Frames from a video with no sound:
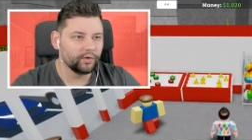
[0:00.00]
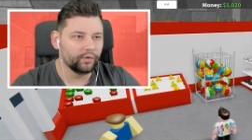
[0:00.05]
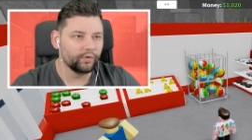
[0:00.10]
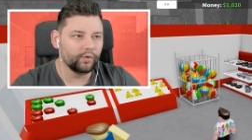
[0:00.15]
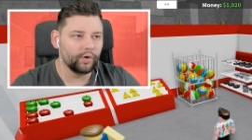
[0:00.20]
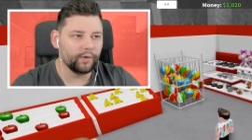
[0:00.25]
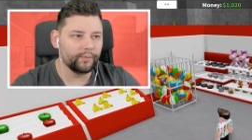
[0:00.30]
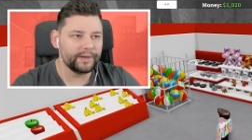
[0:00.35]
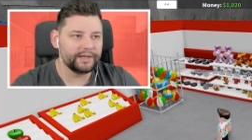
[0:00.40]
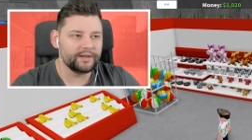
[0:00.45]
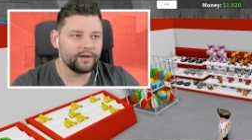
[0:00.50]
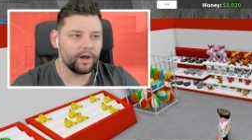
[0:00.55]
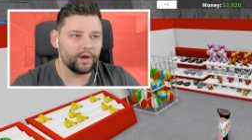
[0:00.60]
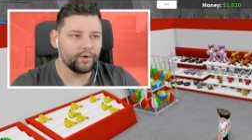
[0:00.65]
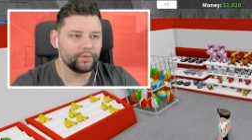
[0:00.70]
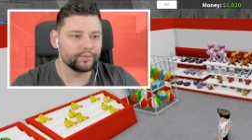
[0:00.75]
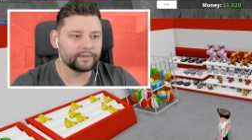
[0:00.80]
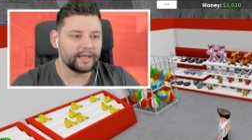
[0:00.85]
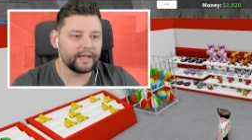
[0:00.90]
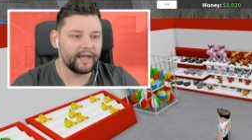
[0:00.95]
Or are we not
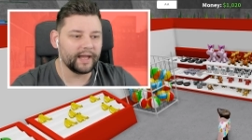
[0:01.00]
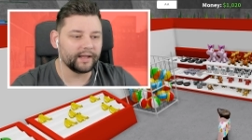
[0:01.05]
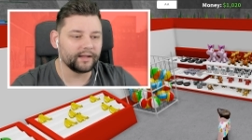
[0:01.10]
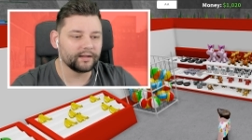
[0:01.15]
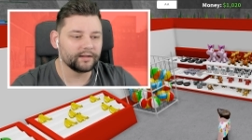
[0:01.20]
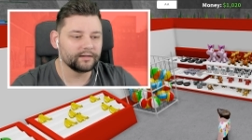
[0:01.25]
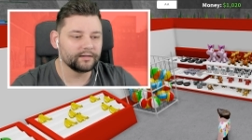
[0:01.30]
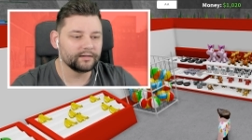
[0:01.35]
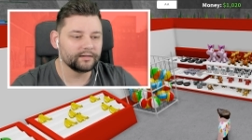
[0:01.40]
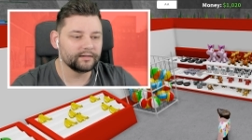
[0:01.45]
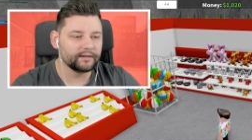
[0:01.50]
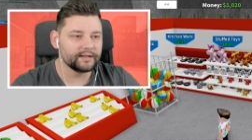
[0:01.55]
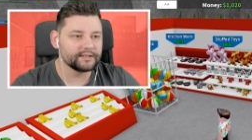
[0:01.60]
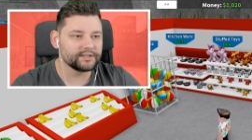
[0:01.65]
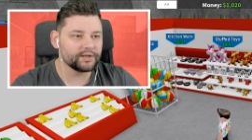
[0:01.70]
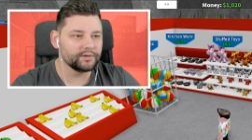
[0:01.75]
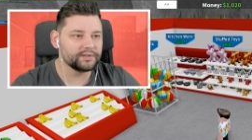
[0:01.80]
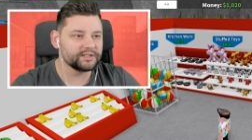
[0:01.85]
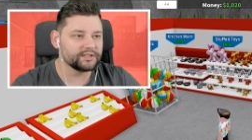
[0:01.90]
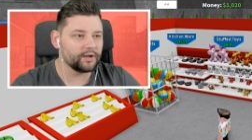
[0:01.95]
okay? Let's
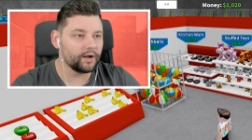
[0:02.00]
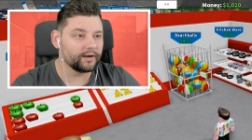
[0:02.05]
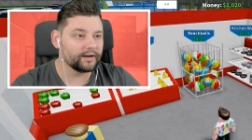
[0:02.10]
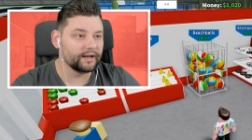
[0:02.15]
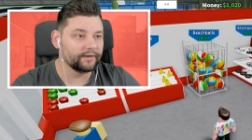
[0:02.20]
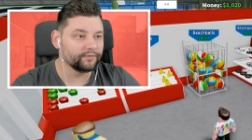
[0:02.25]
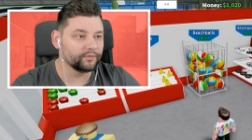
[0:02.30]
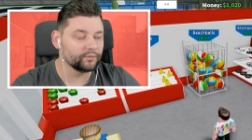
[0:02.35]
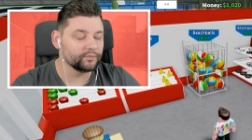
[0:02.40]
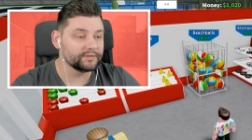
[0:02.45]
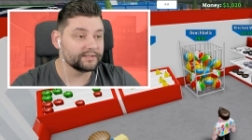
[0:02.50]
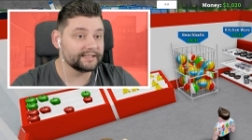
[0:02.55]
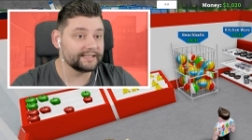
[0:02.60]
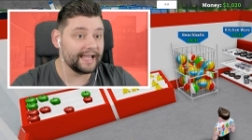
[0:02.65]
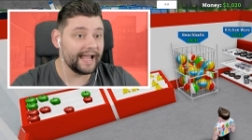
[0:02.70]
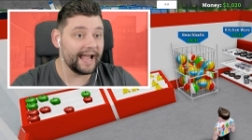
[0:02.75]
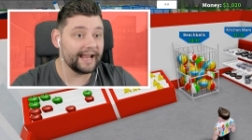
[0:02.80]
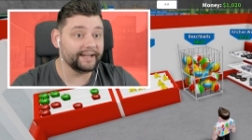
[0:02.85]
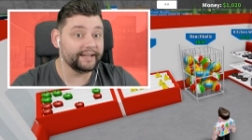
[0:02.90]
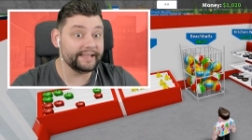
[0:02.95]
go stock levels.
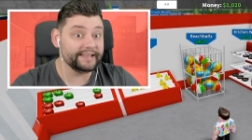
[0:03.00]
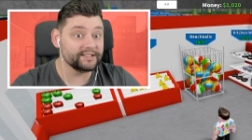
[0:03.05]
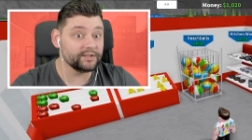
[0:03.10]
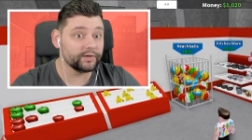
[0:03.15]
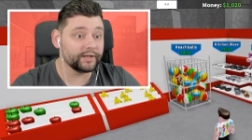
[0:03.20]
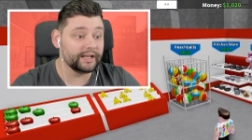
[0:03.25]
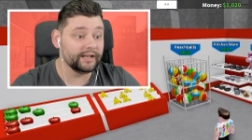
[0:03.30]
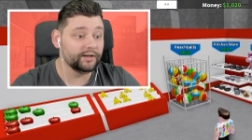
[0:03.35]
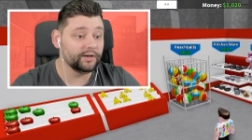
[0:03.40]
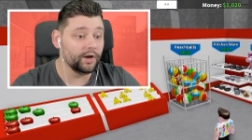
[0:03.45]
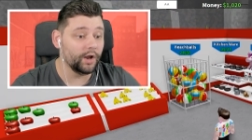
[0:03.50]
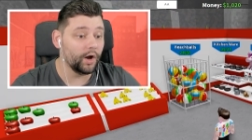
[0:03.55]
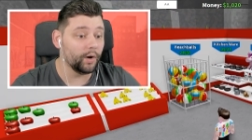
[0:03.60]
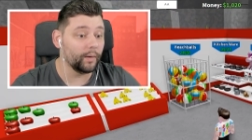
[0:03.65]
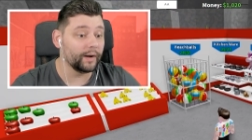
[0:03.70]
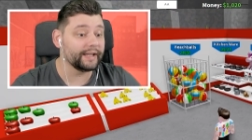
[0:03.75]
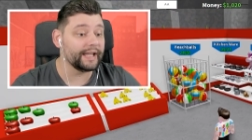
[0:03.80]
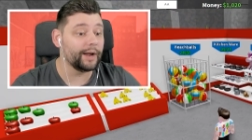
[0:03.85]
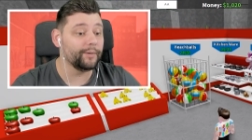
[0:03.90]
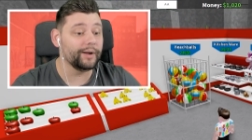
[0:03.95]
Candy's looking low.
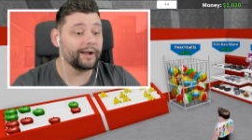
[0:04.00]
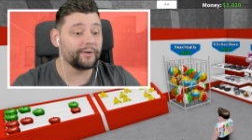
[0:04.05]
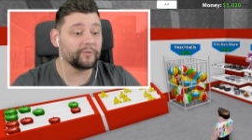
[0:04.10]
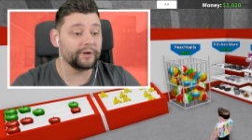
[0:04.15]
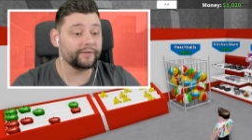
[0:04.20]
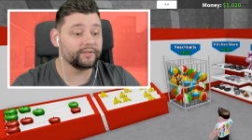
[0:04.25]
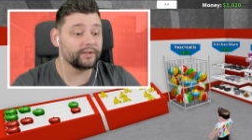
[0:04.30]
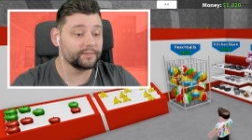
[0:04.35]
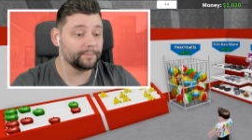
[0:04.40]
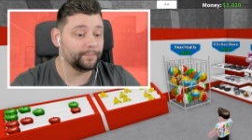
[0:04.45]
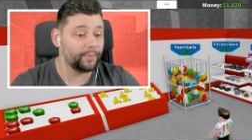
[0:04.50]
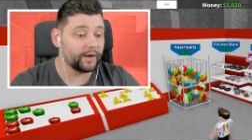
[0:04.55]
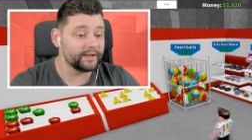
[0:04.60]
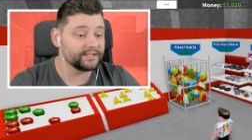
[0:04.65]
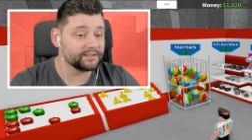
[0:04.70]
Okay, we're going to have to buy